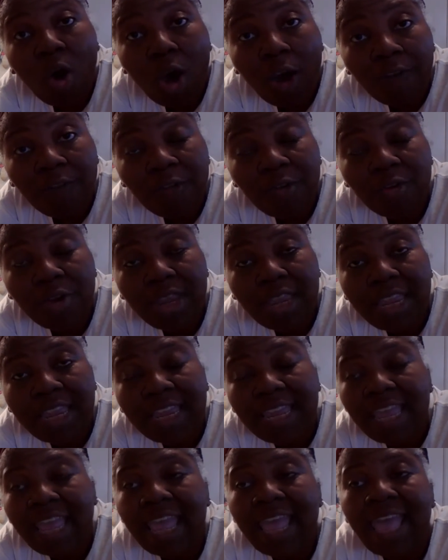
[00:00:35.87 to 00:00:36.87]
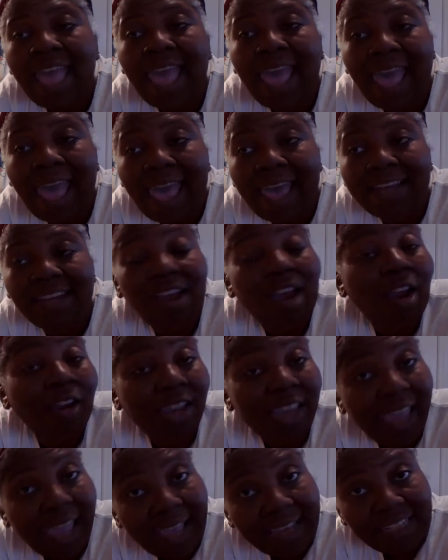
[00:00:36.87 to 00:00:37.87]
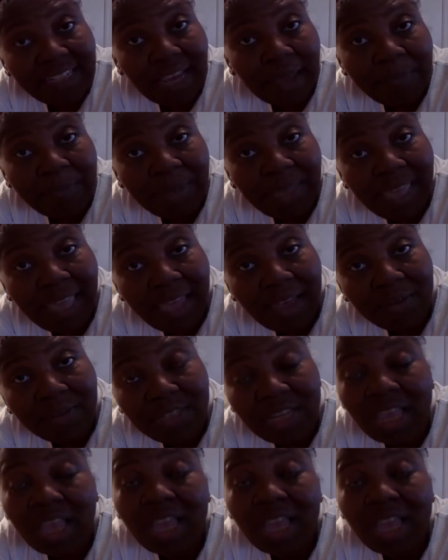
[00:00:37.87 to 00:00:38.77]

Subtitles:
offering at our Cash App account,